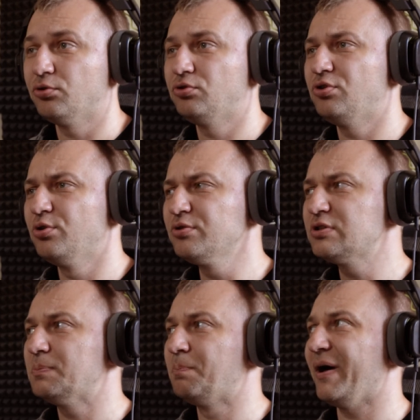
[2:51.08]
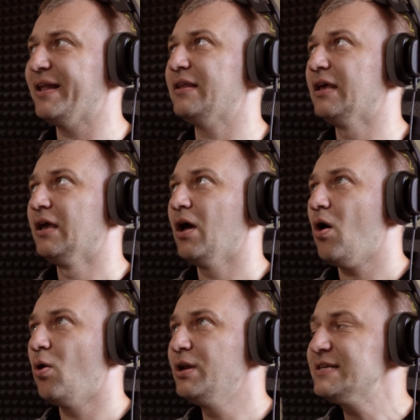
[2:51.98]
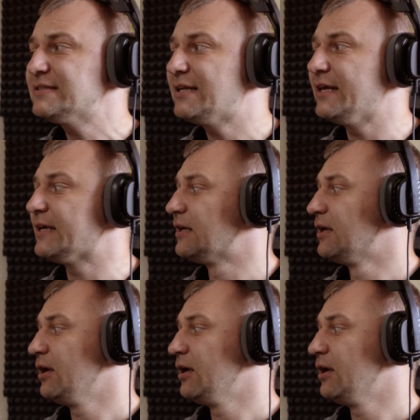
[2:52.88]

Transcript: to use, but honestly,